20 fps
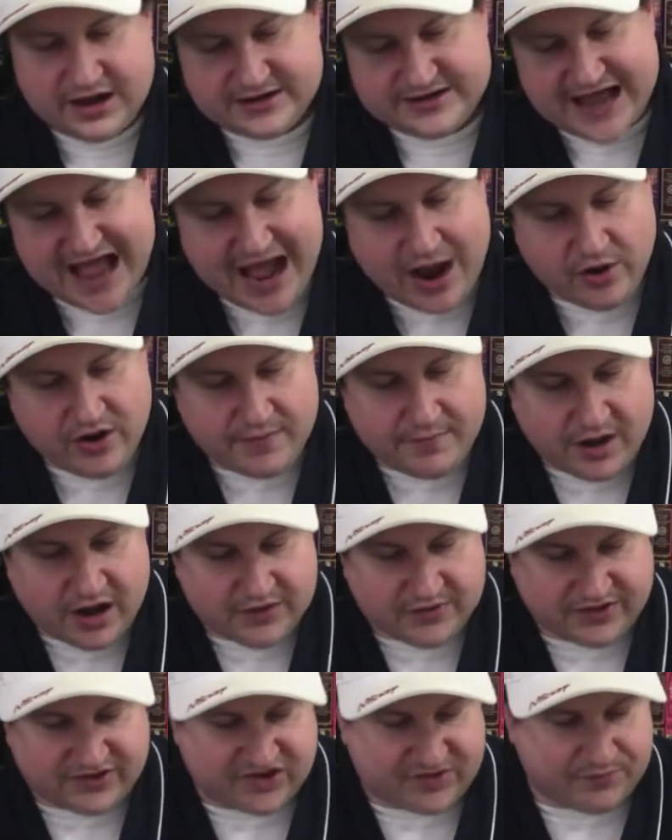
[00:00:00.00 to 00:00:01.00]
Down
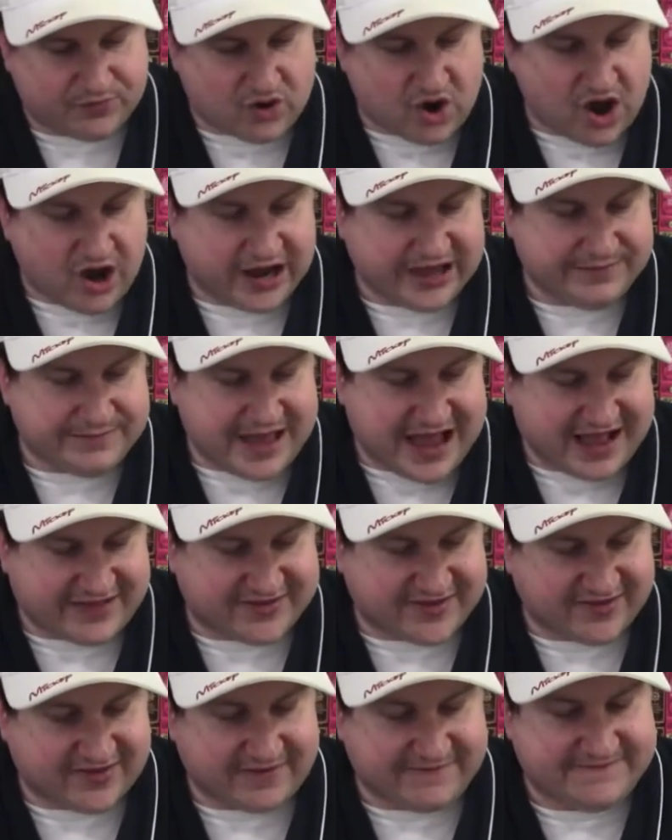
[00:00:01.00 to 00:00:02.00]
among the sprawling
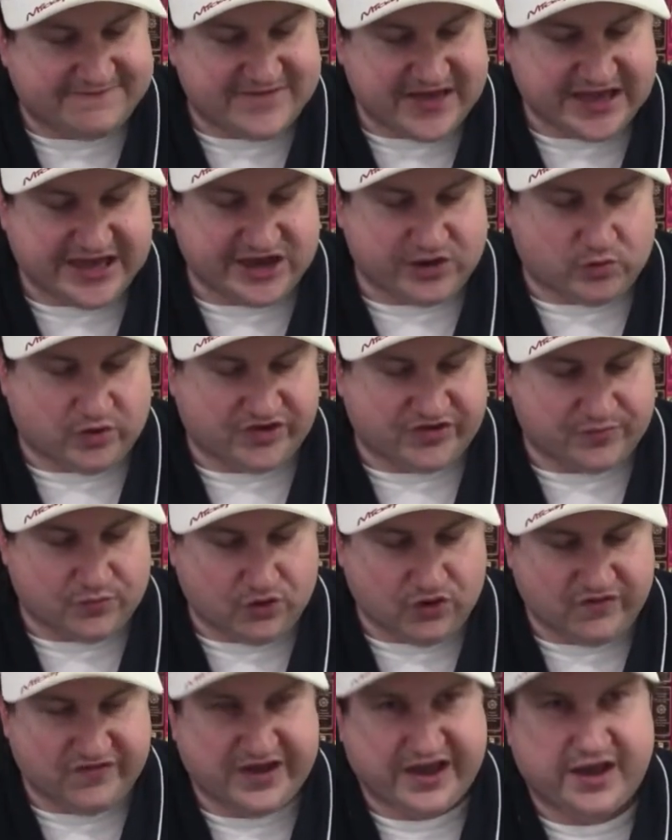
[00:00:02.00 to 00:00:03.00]
masses, a figure was
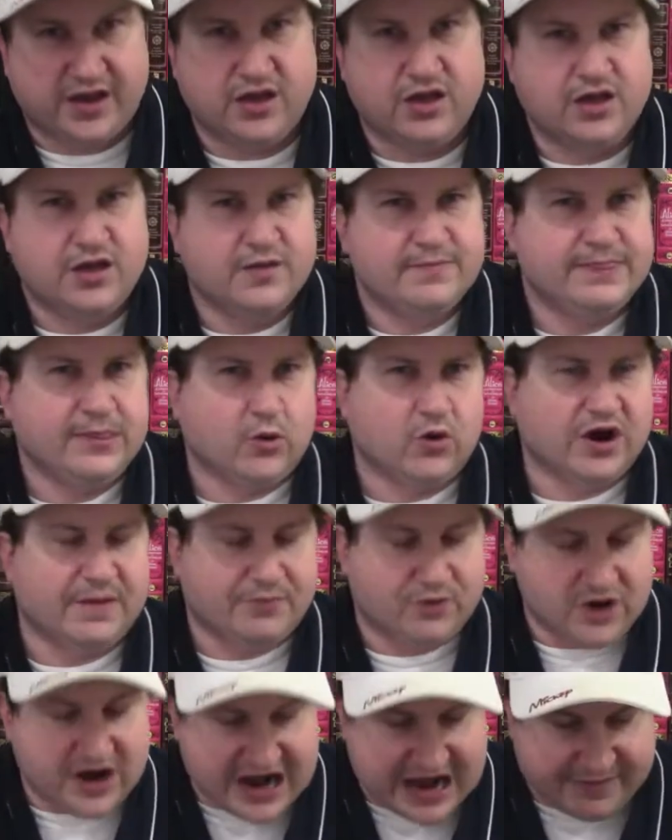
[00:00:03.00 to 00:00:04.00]
moving, or
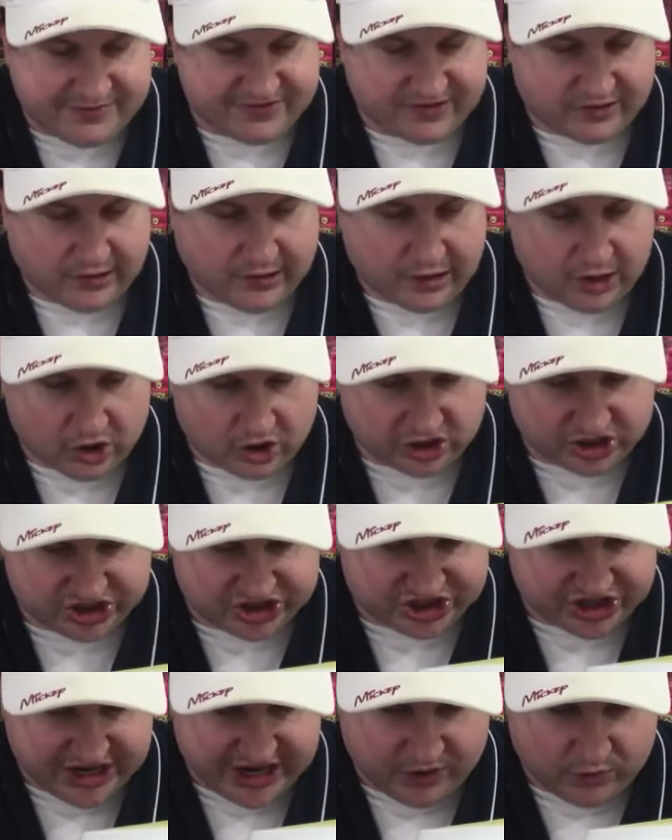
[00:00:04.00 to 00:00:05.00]
perhaps
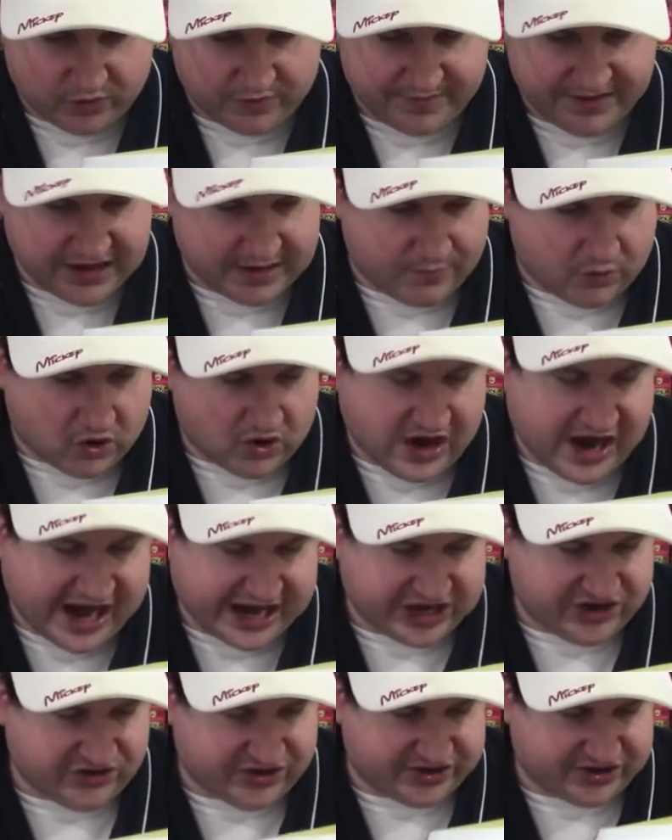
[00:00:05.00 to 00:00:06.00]
lurching would be a more
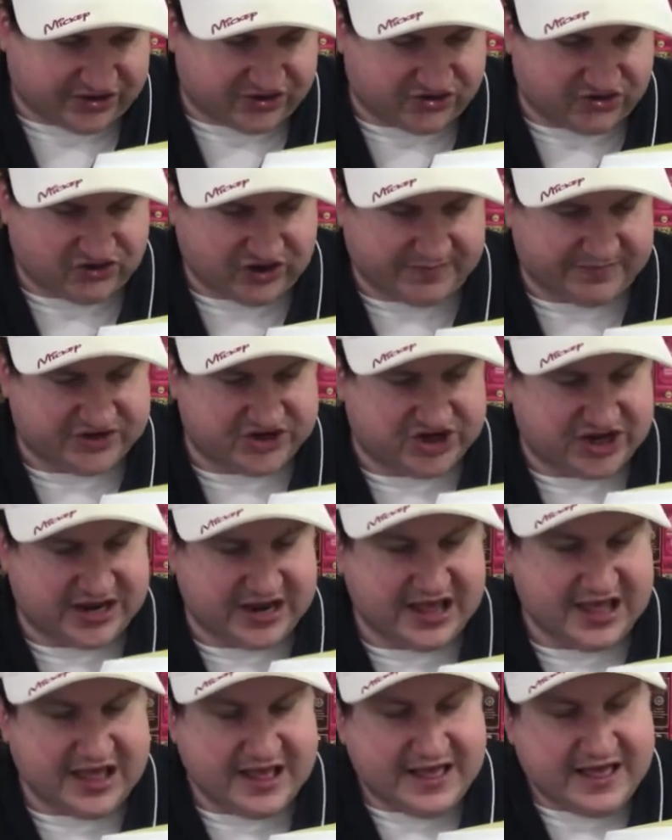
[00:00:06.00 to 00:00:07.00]
accurate
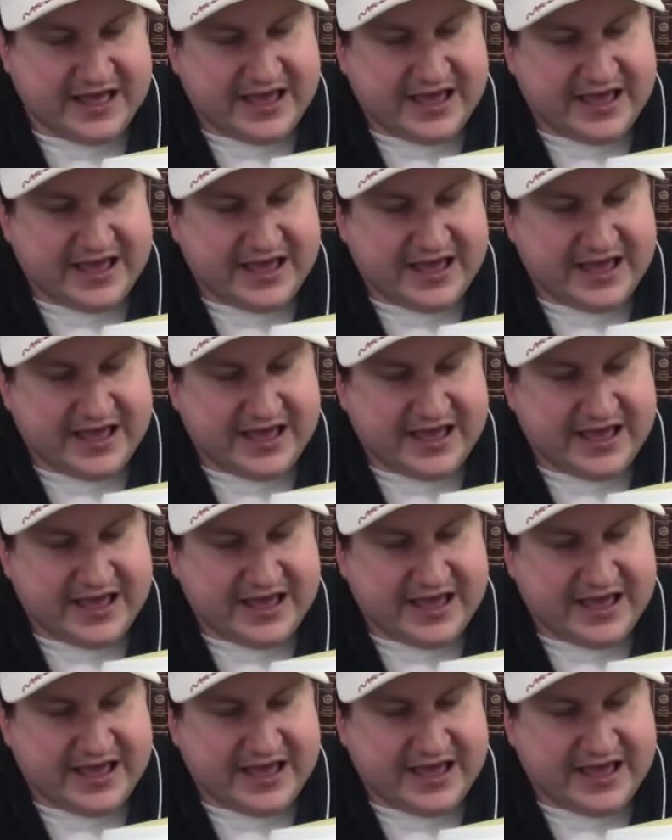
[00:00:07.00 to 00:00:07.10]
description.